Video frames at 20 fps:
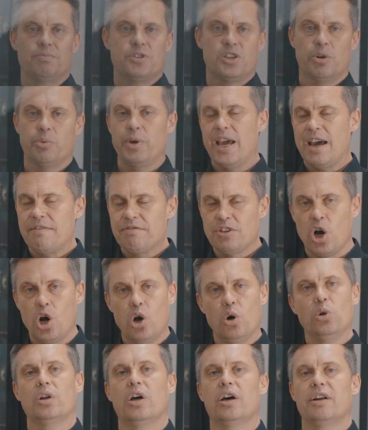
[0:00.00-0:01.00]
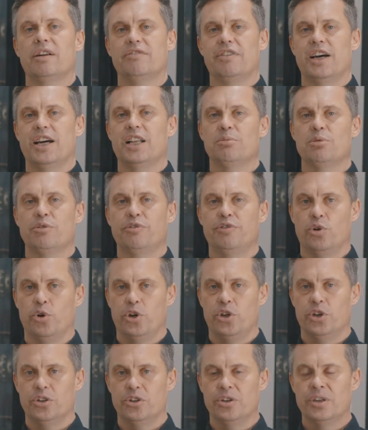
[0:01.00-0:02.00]
So we have the whole lot available for
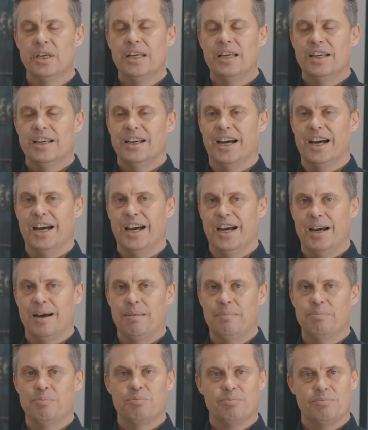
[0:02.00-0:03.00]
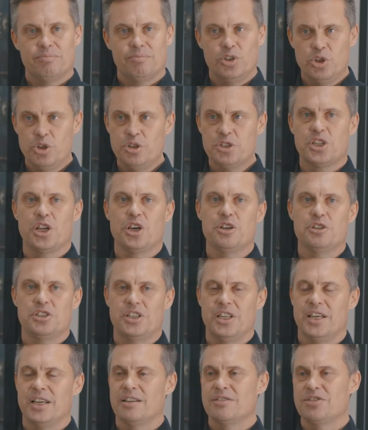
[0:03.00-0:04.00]
you. Use those
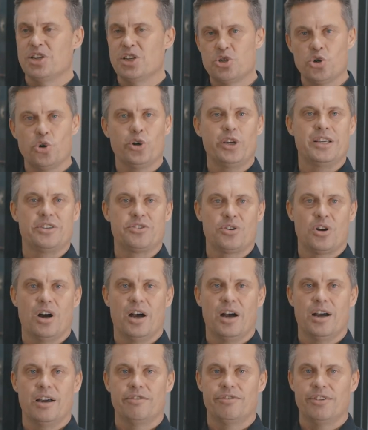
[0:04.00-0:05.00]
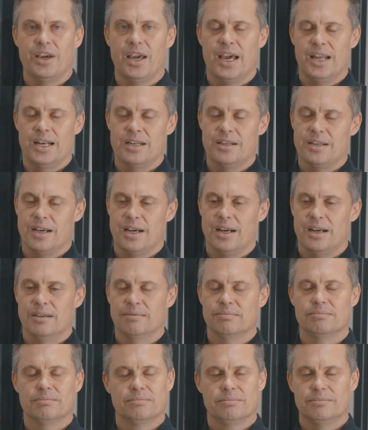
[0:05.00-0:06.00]
things, enjoy your drive, and
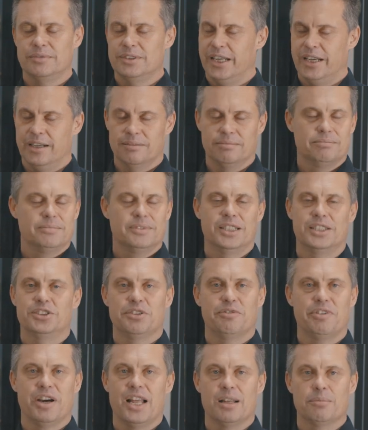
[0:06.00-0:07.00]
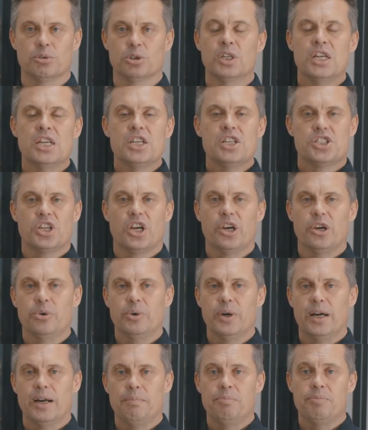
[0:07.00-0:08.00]
it's available.
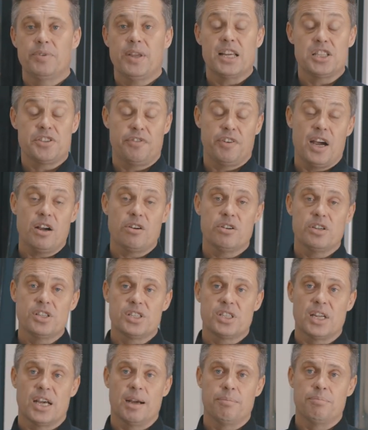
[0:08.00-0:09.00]
So as far as